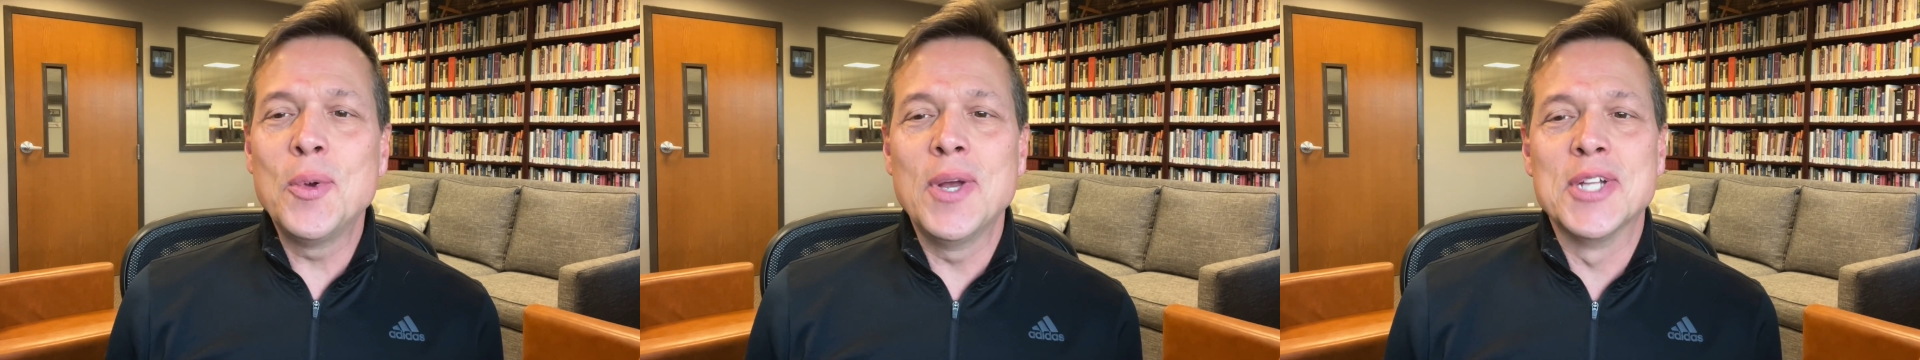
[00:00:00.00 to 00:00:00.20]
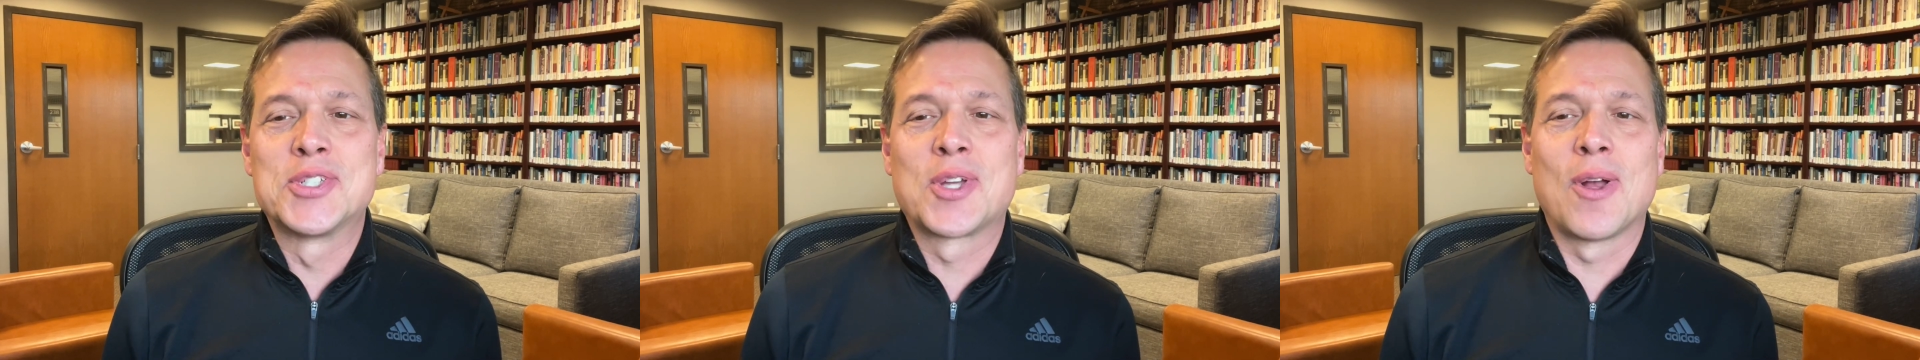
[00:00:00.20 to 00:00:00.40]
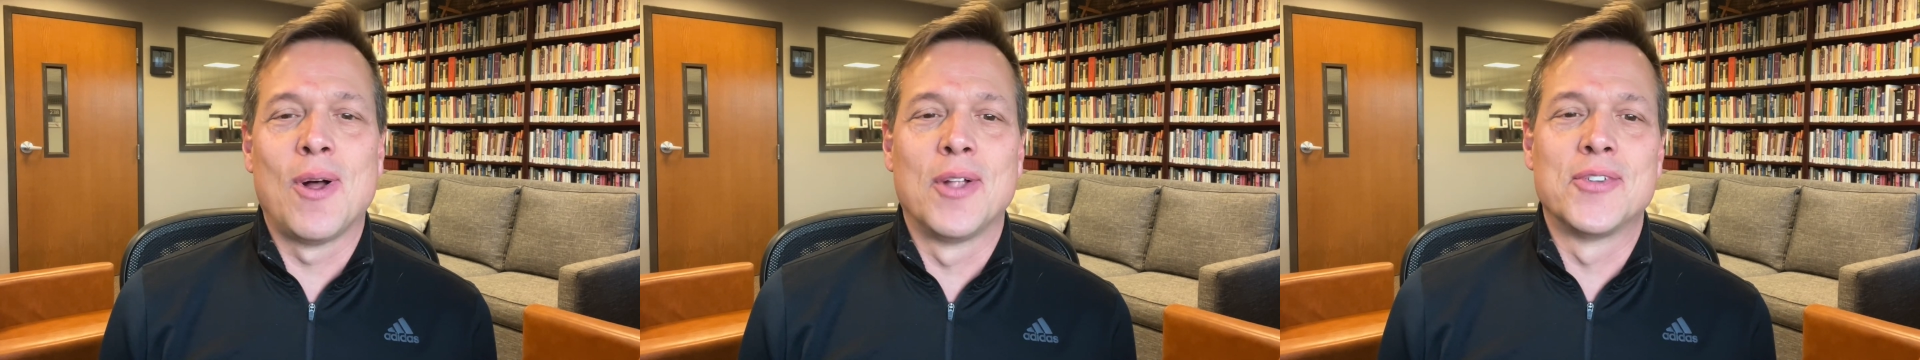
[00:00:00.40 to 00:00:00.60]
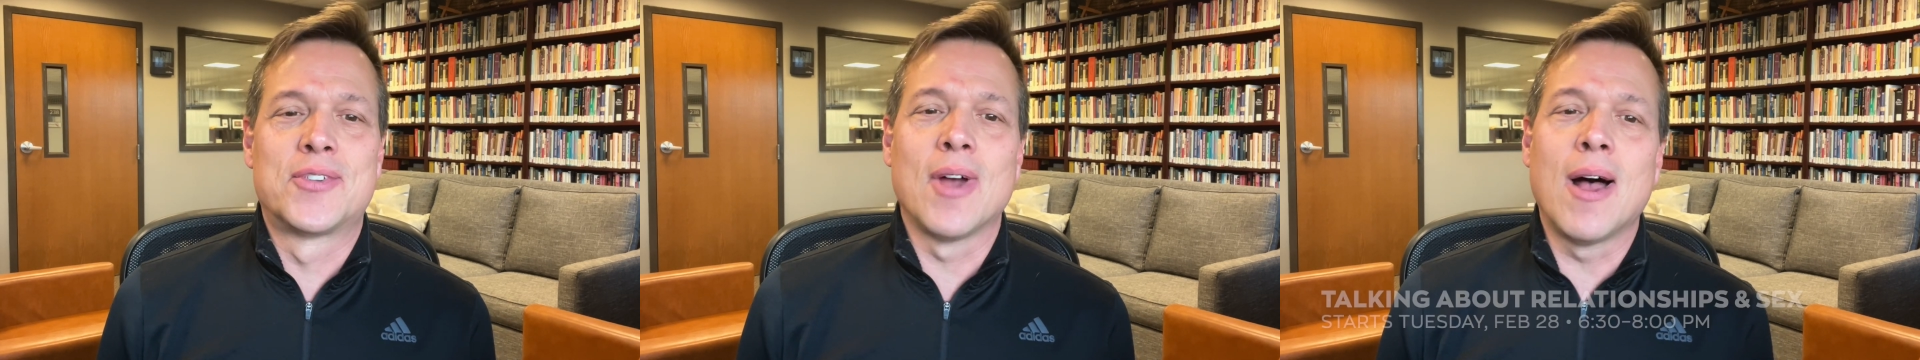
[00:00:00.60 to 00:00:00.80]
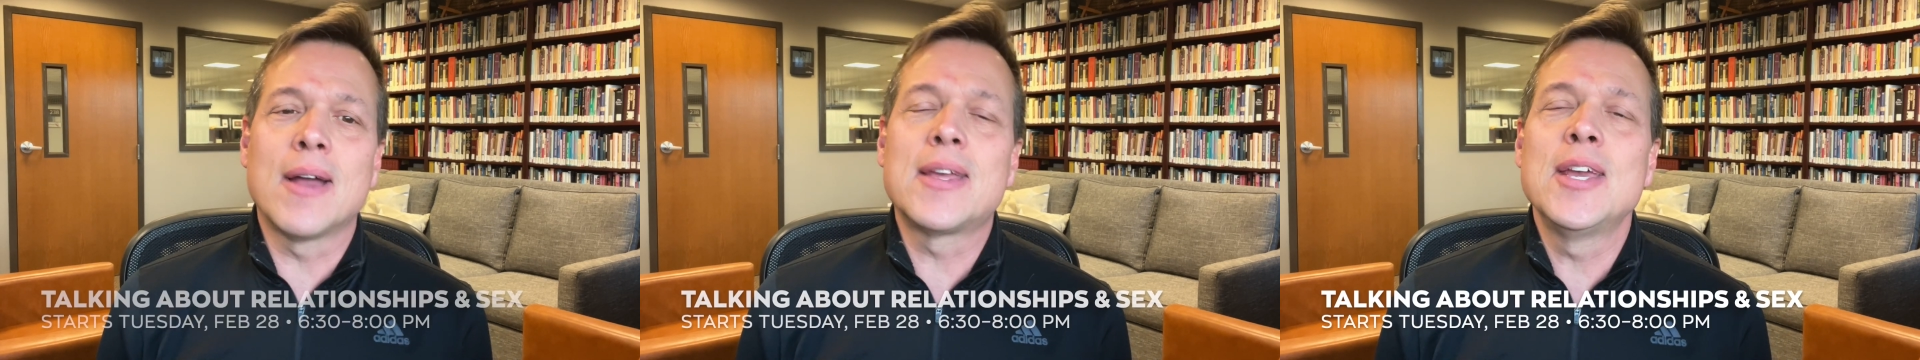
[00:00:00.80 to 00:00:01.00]
It's called
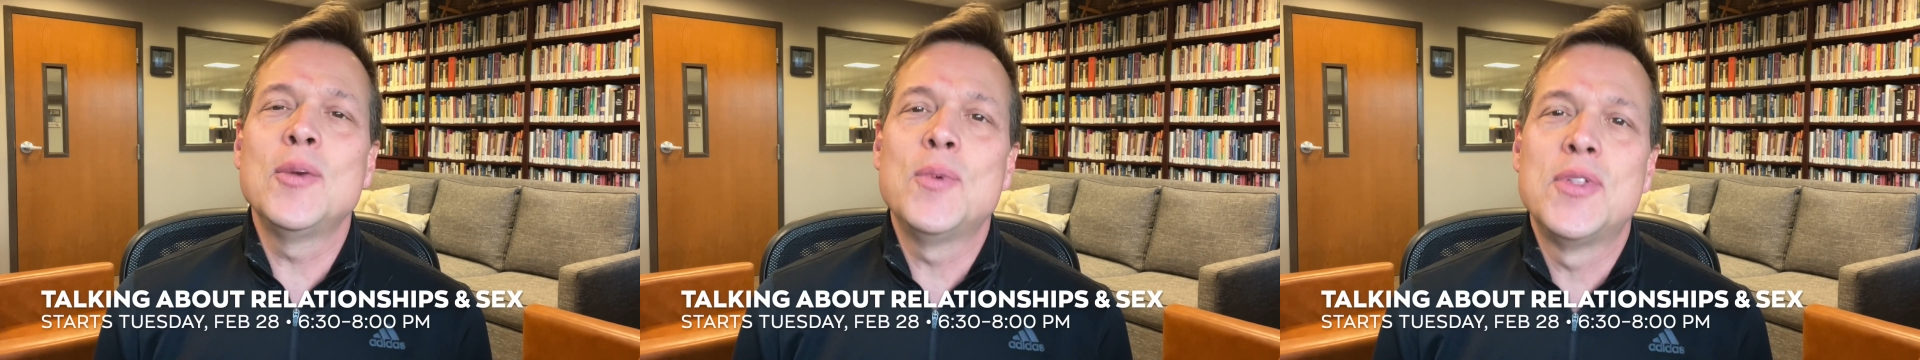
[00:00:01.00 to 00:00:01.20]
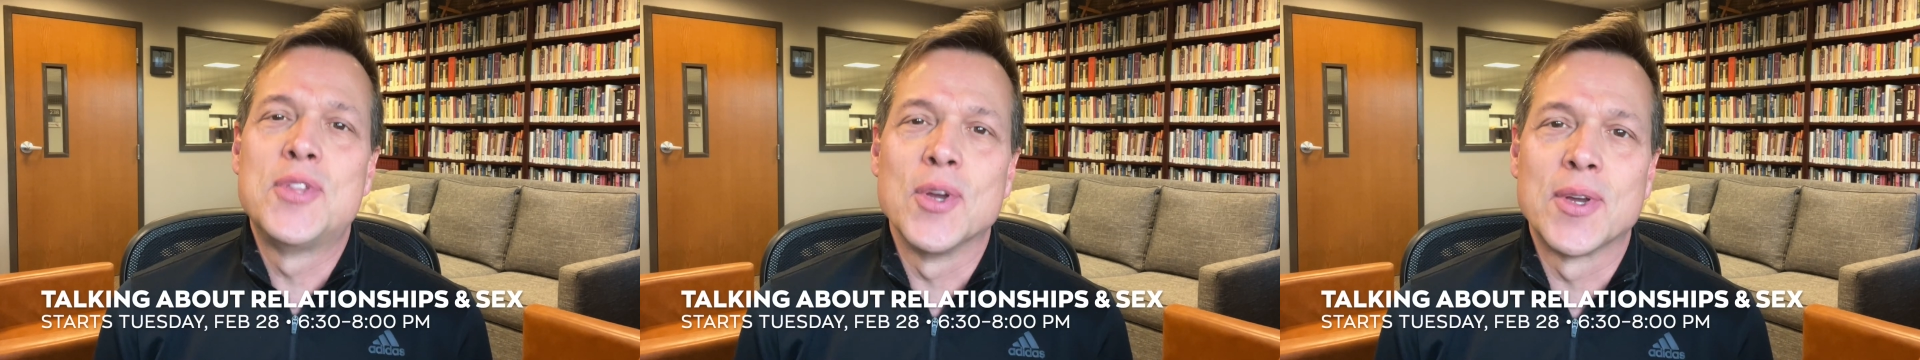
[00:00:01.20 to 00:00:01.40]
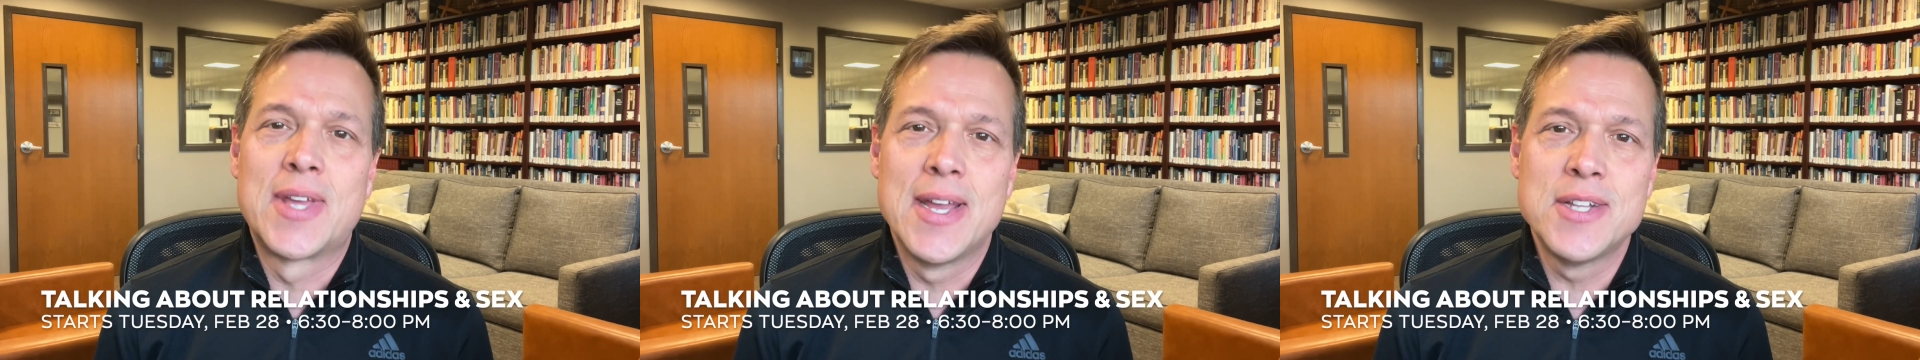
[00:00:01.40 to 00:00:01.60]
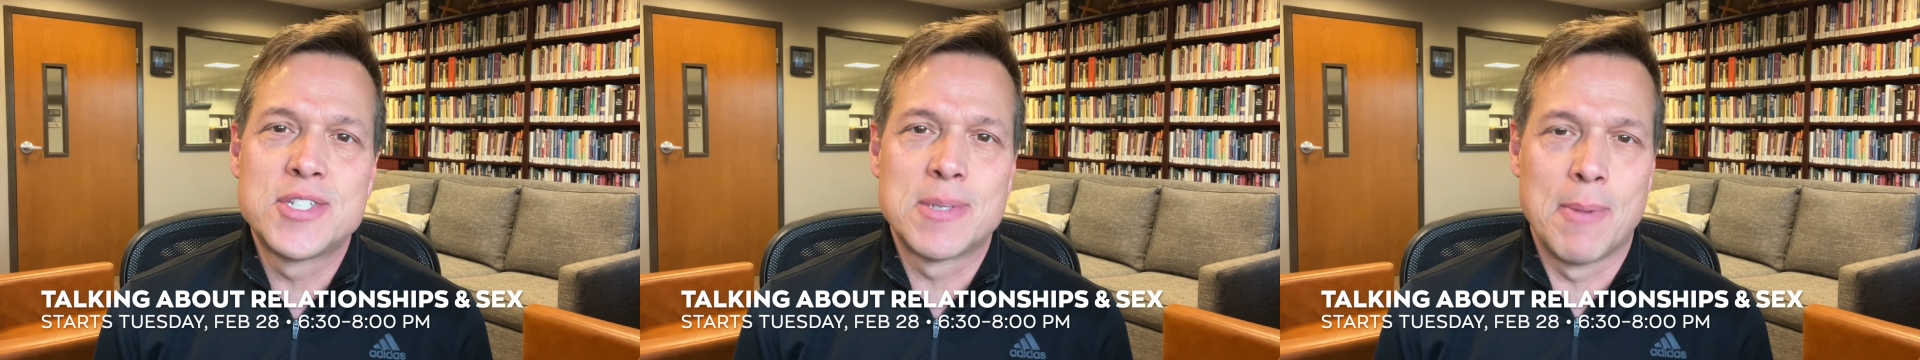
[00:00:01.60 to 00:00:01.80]
Talking with Your Kids